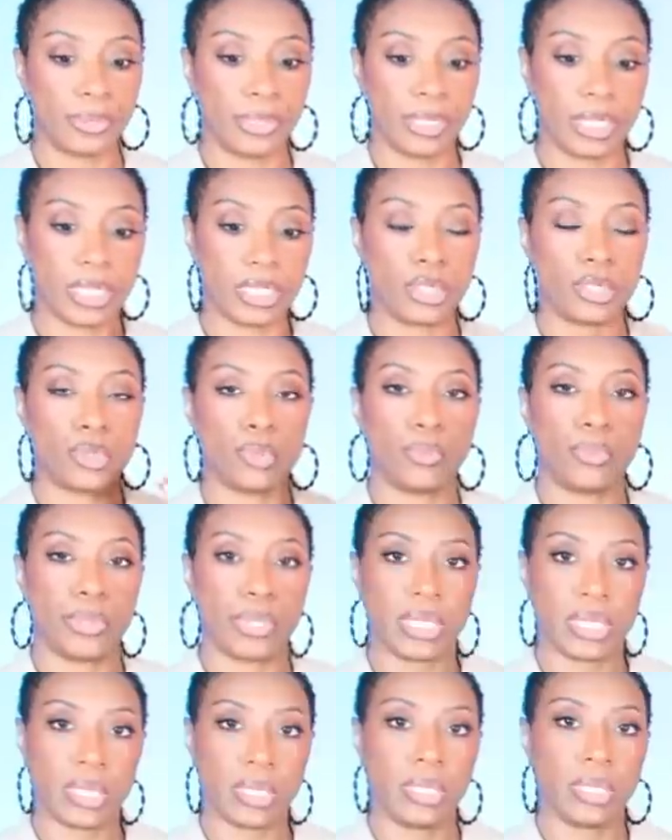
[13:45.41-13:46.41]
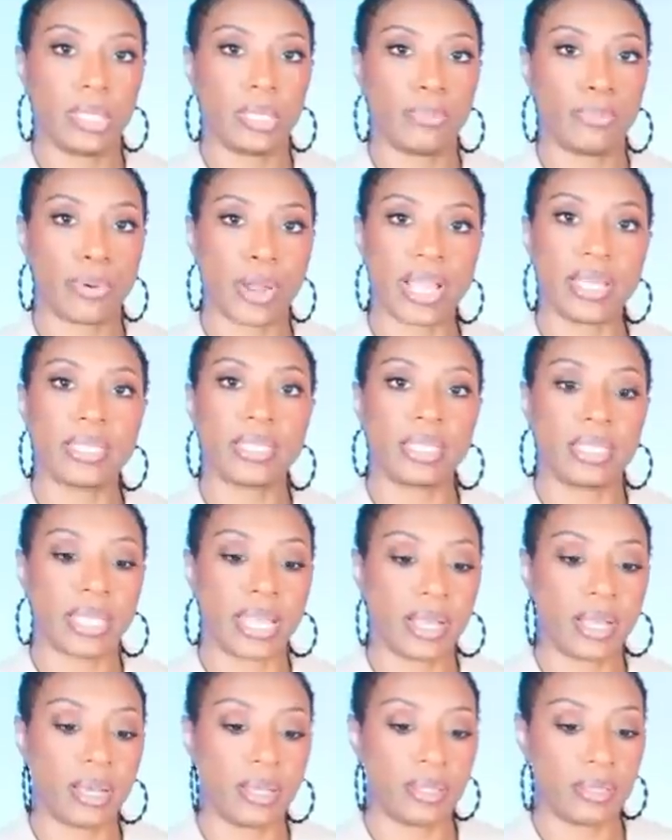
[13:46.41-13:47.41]
They're not super pricey
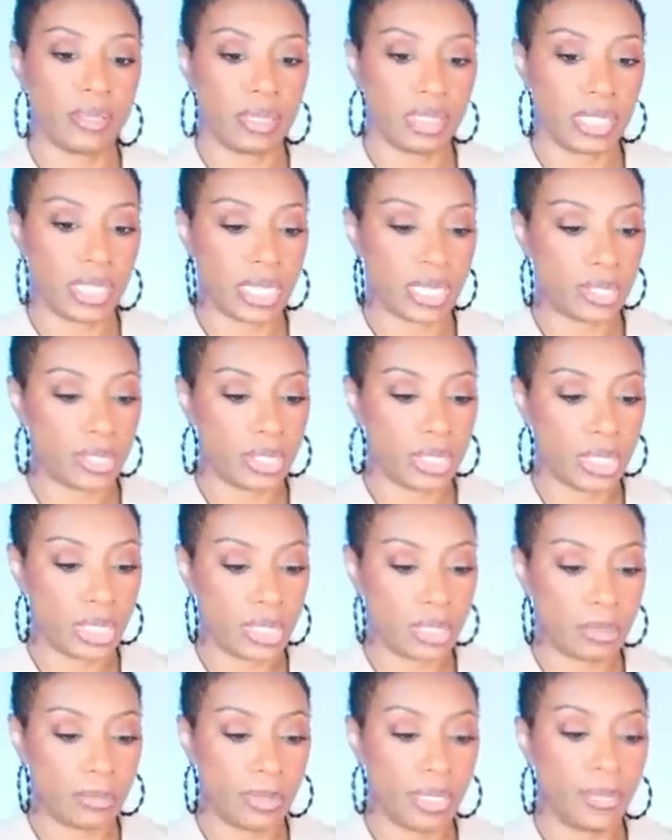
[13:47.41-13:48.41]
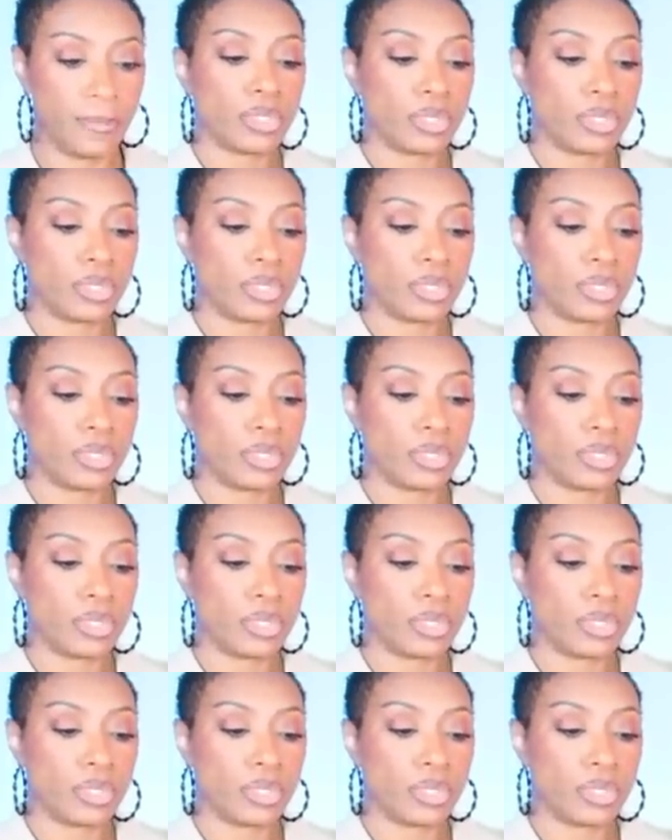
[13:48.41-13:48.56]
like other designers tend to be.